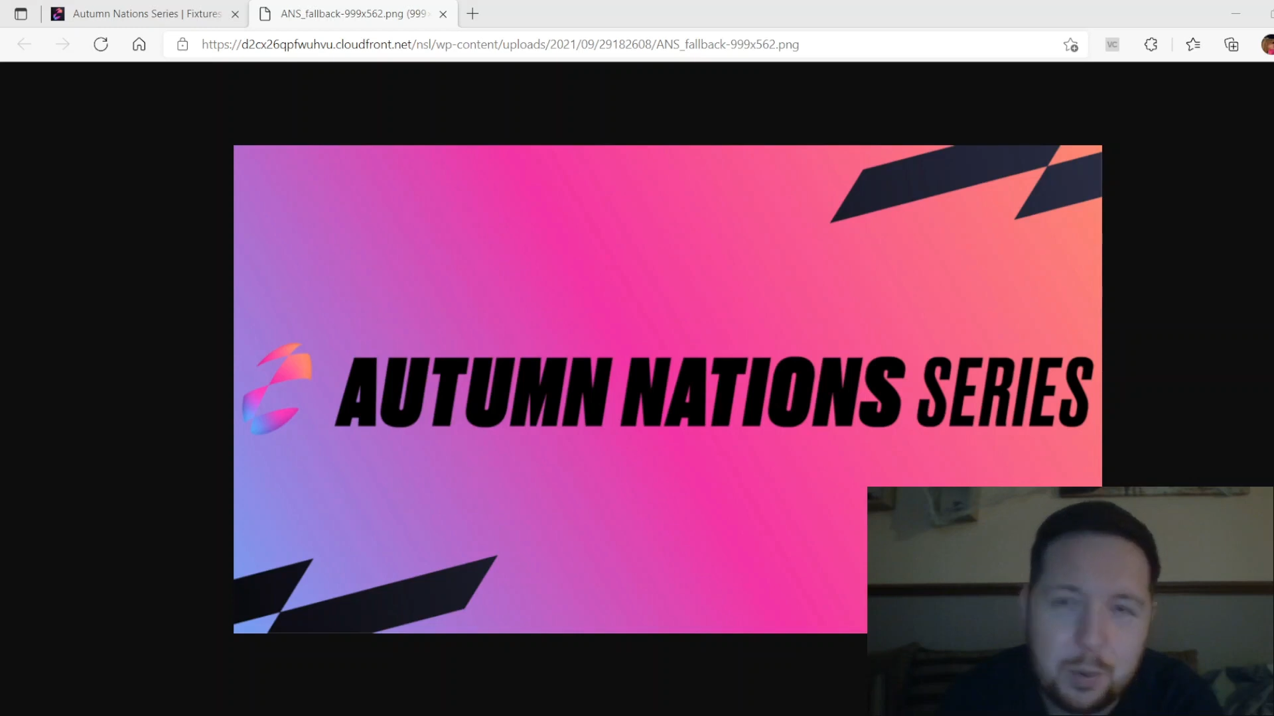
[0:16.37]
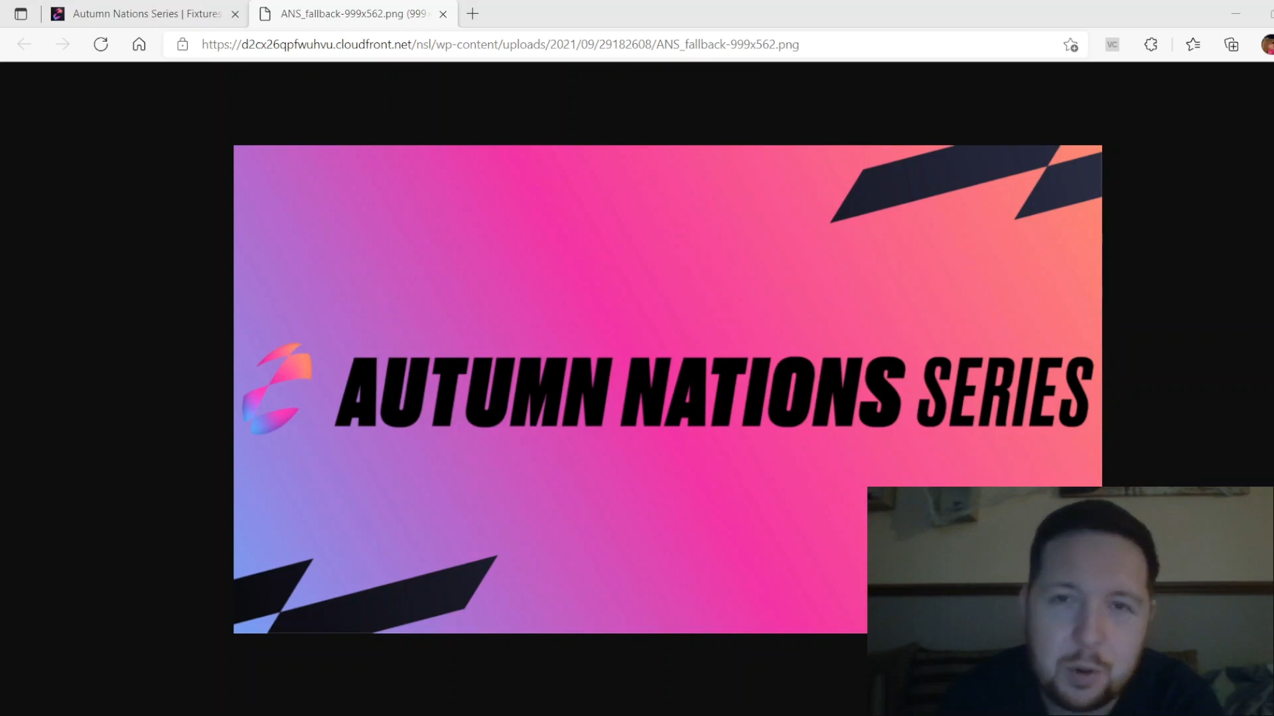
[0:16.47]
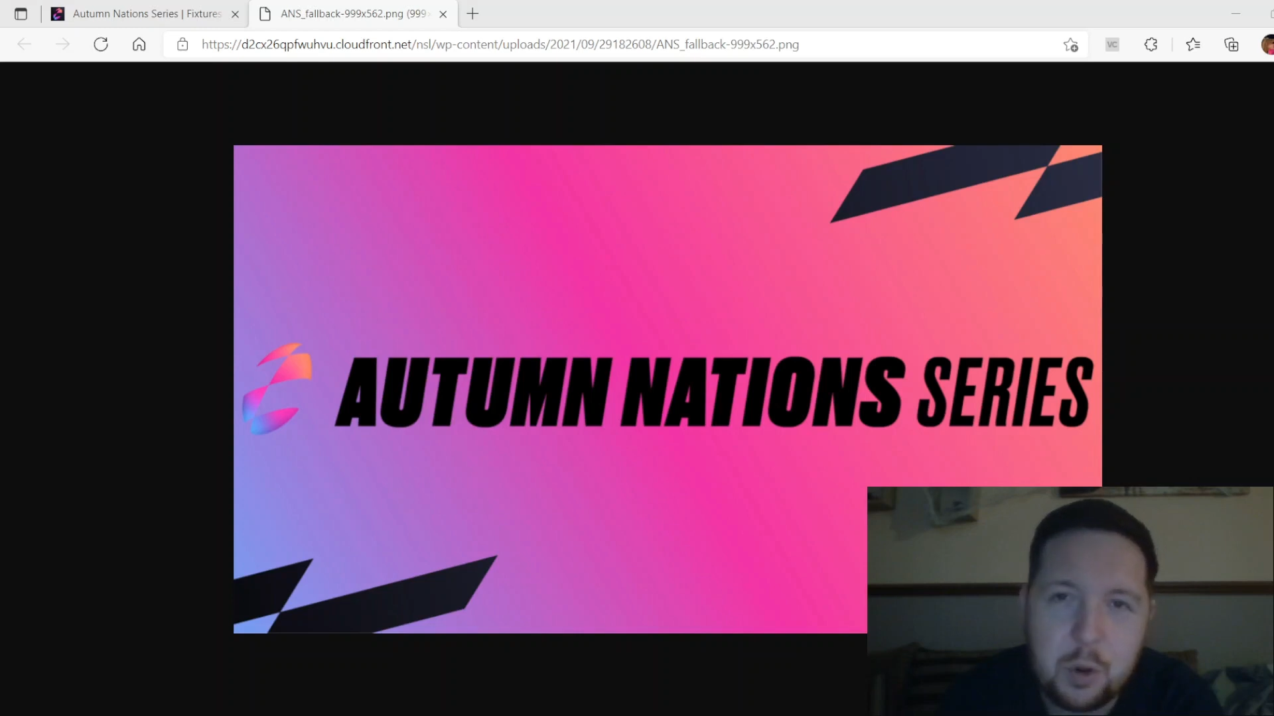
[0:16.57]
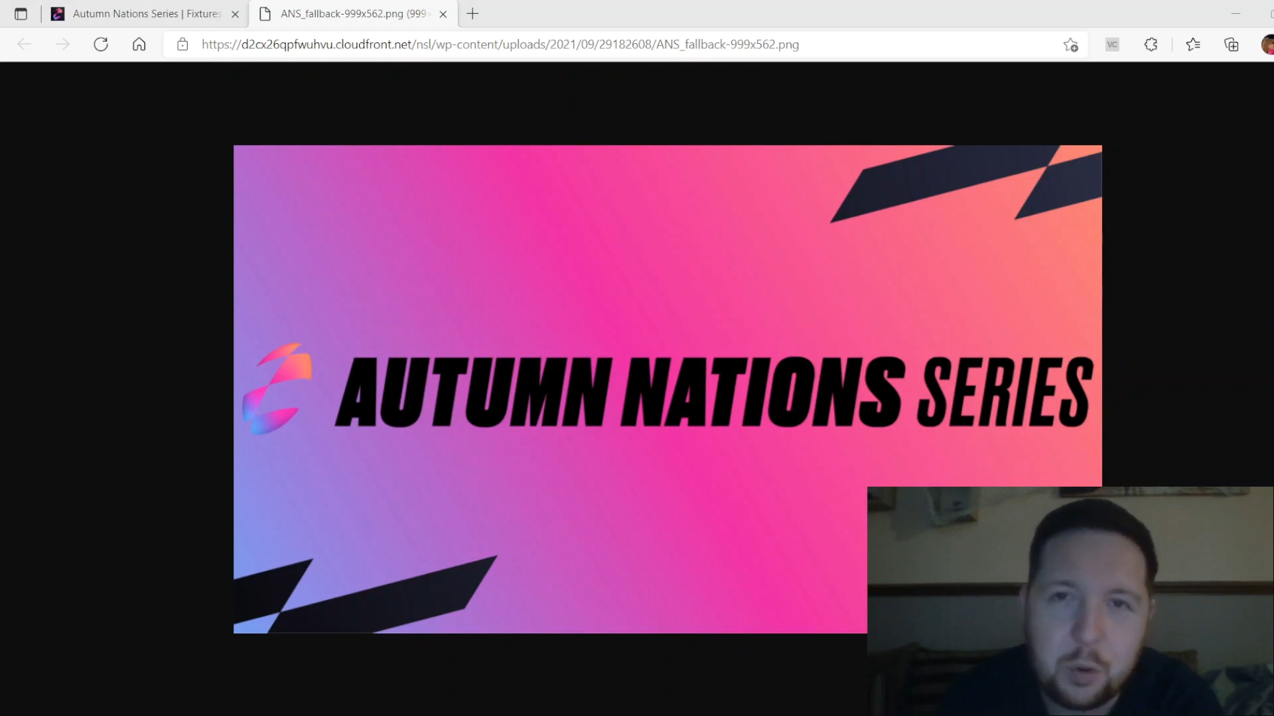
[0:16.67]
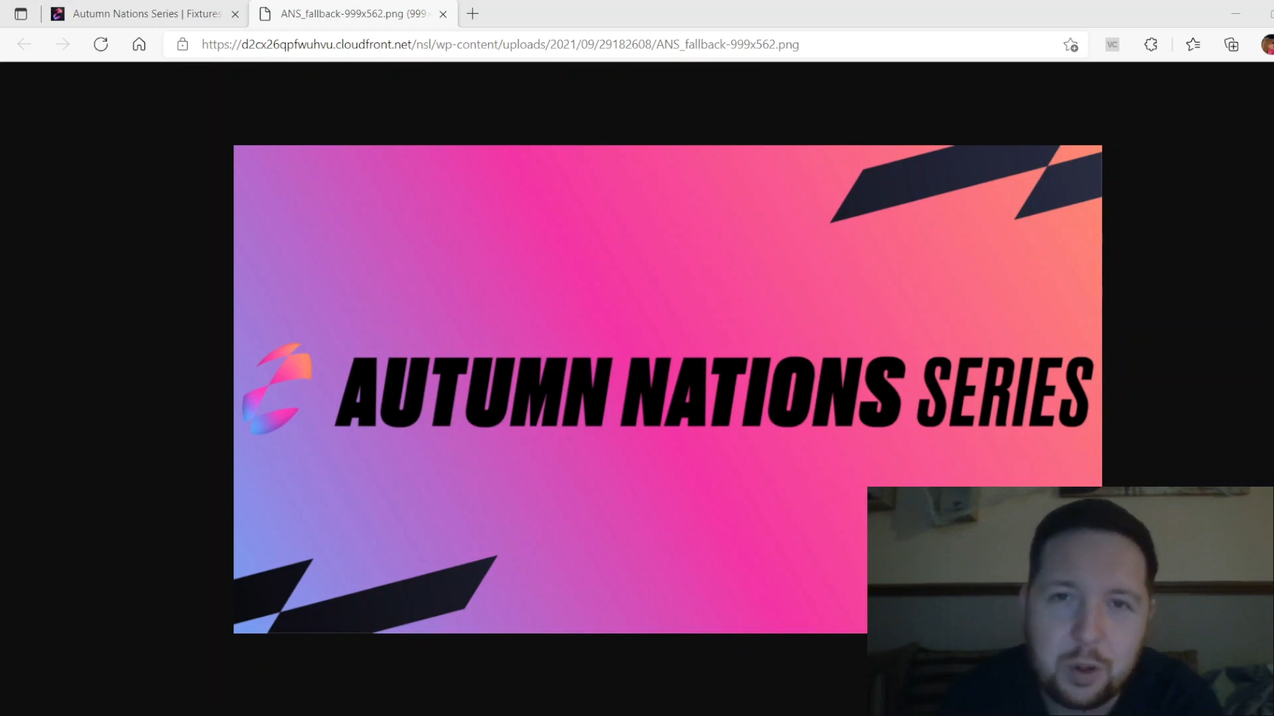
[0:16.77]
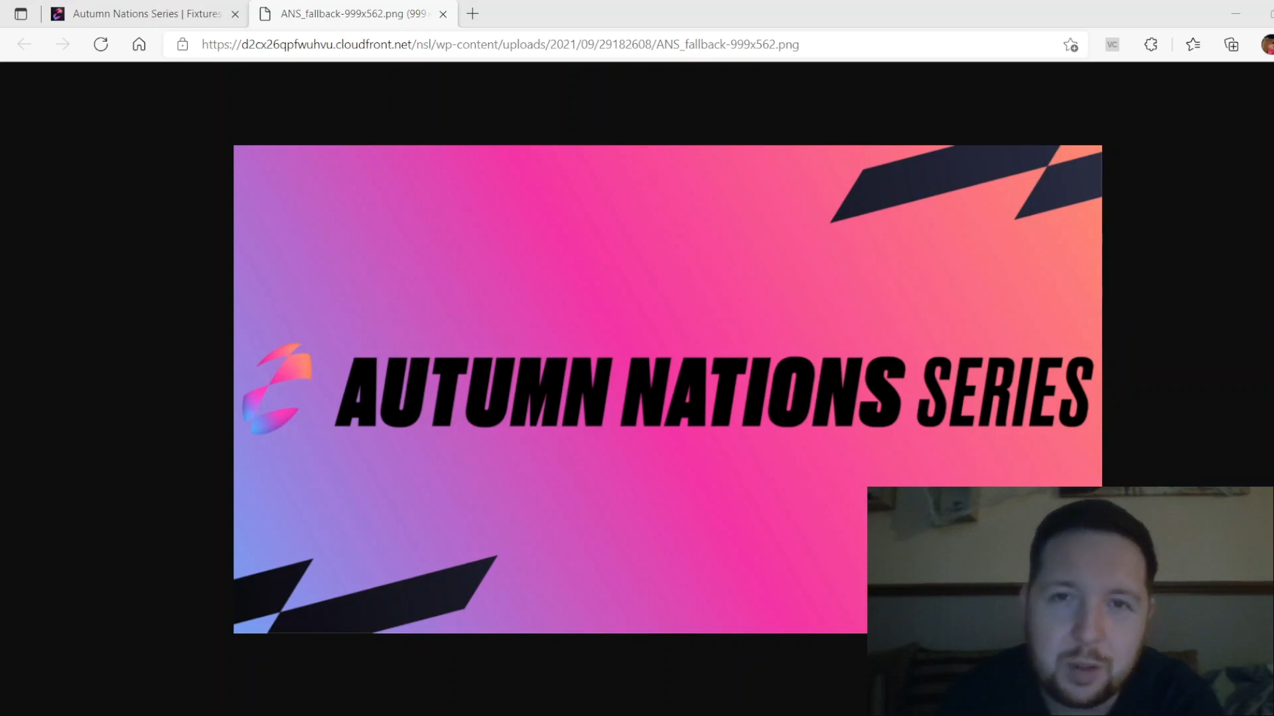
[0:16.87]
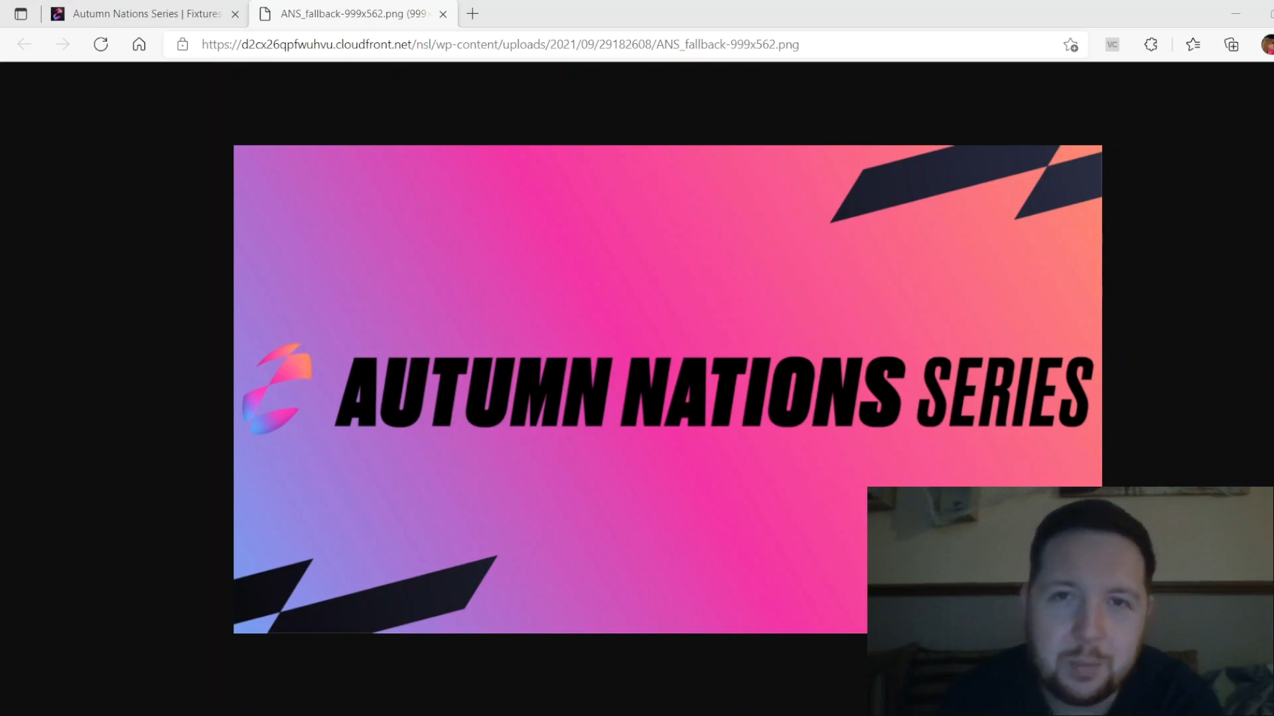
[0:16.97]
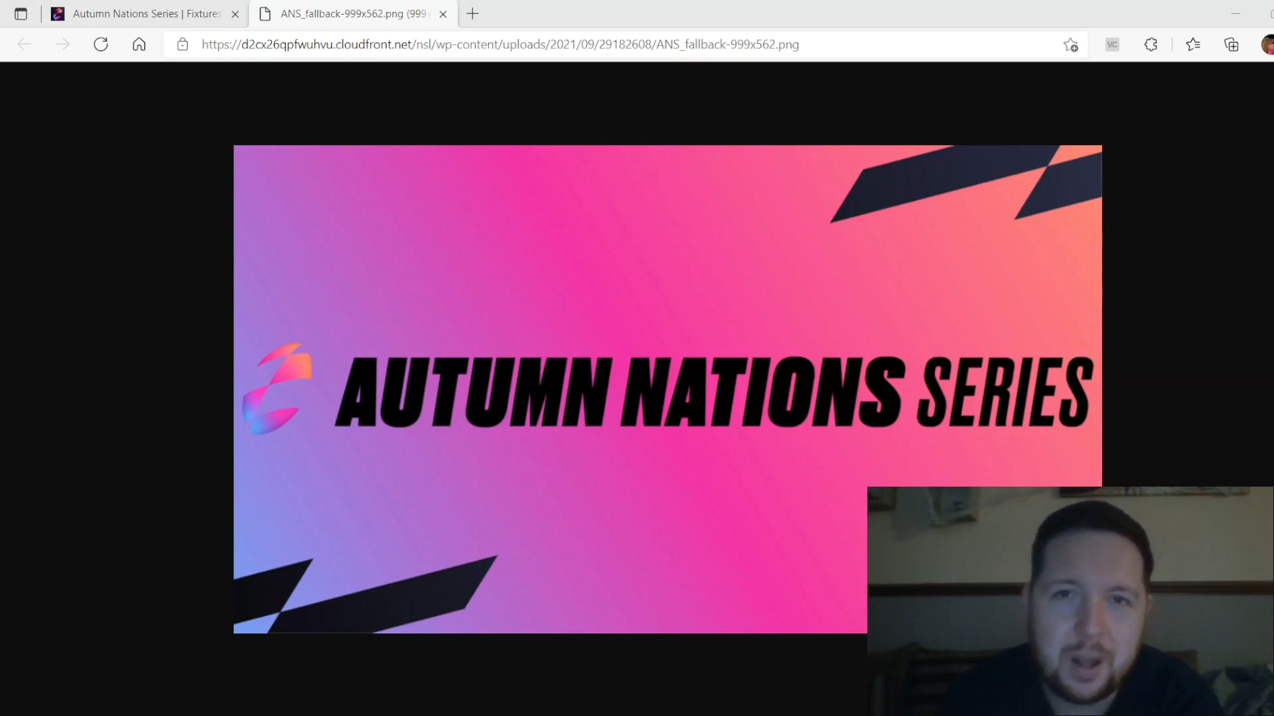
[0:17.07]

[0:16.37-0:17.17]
I recorded them